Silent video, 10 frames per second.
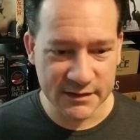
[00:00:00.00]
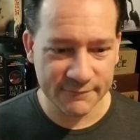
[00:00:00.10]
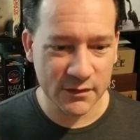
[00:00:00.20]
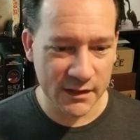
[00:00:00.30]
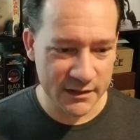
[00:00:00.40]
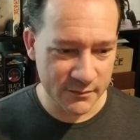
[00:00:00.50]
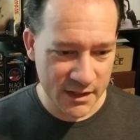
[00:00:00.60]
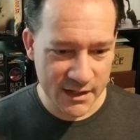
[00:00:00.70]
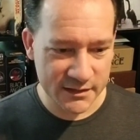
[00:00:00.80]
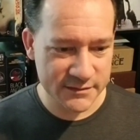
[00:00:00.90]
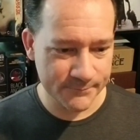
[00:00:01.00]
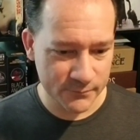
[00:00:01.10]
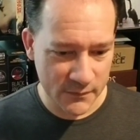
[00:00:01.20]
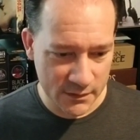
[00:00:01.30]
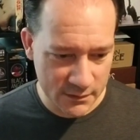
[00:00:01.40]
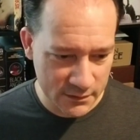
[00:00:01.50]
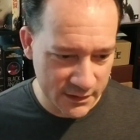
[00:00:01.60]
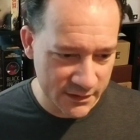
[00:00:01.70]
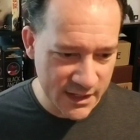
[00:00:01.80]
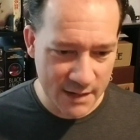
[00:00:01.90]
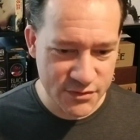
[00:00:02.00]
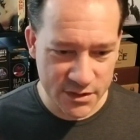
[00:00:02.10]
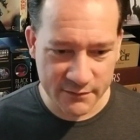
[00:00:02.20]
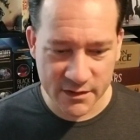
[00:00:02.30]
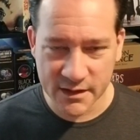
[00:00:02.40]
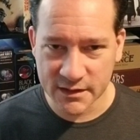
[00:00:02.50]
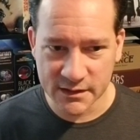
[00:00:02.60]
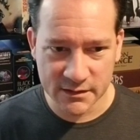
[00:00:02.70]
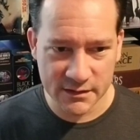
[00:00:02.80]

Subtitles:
I feel like the mechanics captured everything